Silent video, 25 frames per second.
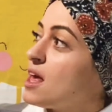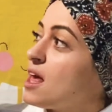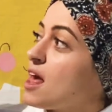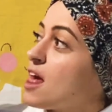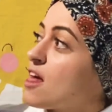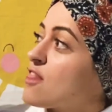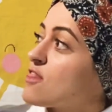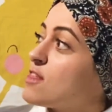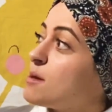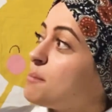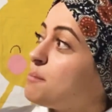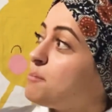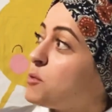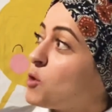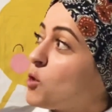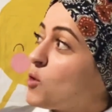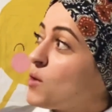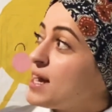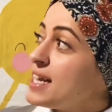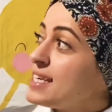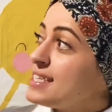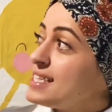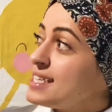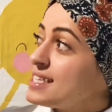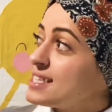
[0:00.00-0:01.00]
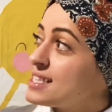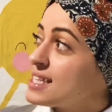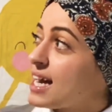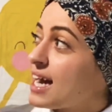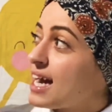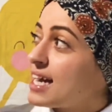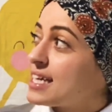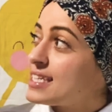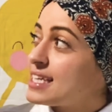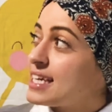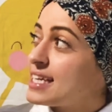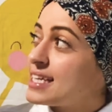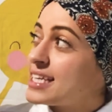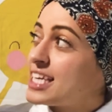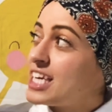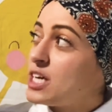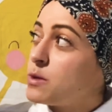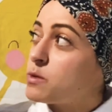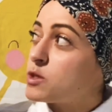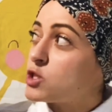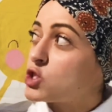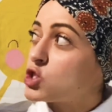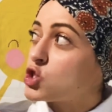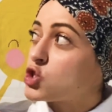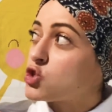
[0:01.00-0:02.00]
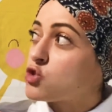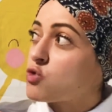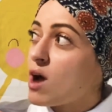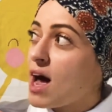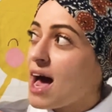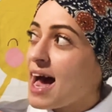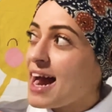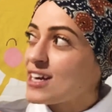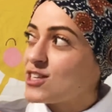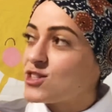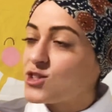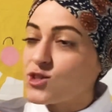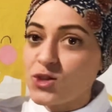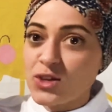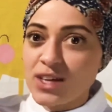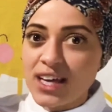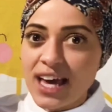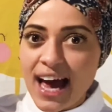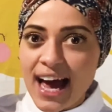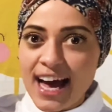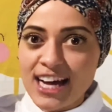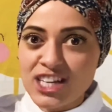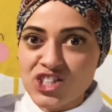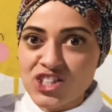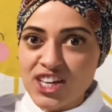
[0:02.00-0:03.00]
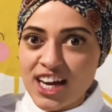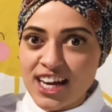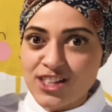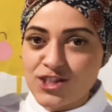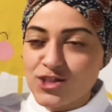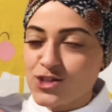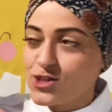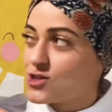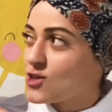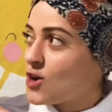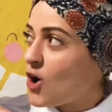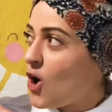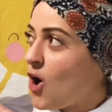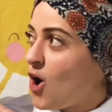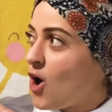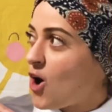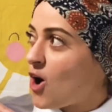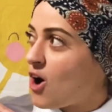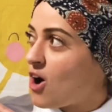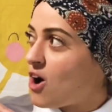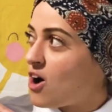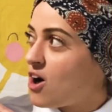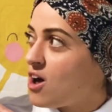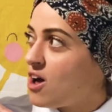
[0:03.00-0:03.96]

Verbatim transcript: The boy decided he would try to catch a star.